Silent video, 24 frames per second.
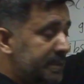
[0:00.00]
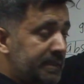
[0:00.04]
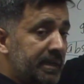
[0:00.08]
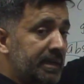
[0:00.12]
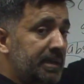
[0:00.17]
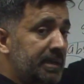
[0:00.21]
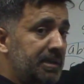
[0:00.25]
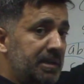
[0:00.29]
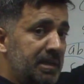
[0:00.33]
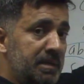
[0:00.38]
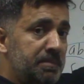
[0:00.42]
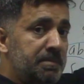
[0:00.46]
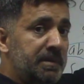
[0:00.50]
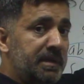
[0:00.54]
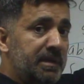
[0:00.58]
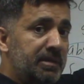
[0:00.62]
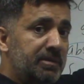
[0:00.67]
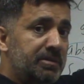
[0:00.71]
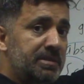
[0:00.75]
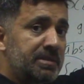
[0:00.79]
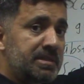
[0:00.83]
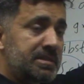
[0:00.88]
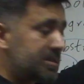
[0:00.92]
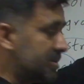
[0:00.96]
dig deeper
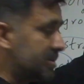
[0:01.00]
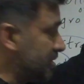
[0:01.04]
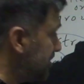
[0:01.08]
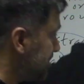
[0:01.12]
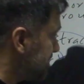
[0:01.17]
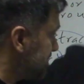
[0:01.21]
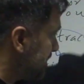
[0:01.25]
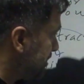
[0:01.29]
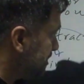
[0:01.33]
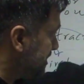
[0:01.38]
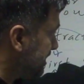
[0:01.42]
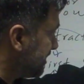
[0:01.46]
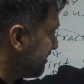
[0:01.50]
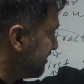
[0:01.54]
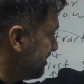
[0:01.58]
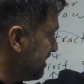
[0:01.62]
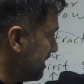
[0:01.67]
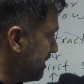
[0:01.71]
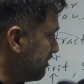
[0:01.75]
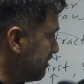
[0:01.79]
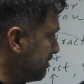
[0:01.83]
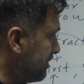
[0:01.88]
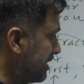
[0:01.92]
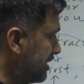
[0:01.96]
into this concept of
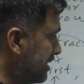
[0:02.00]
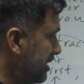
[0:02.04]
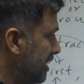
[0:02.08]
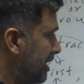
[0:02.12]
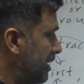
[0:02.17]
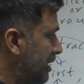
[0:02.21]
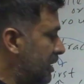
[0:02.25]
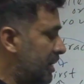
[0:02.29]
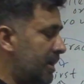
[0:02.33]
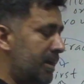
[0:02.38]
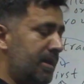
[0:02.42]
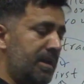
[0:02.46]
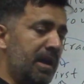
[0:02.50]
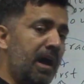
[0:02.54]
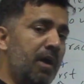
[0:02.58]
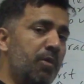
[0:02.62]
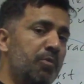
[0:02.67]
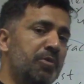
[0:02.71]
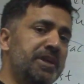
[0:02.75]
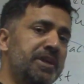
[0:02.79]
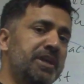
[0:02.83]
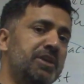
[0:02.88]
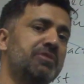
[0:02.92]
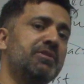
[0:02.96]
number. Now
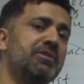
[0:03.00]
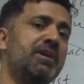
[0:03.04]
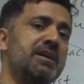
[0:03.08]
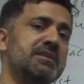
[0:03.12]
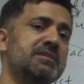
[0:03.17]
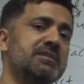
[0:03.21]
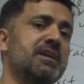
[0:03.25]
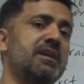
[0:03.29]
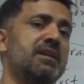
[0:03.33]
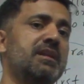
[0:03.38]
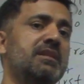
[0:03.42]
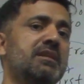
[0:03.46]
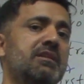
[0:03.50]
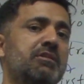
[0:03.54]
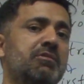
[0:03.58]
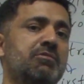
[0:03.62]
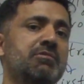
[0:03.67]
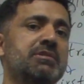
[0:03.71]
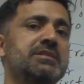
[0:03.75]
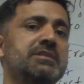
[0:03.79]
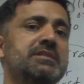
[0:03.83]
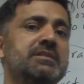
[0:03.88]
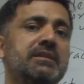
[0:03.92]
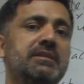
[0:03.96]
we need to ask another
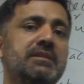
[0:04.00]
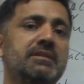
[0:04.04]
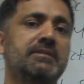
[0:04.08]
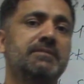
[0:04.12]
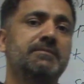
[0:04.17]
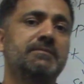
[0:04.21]
question.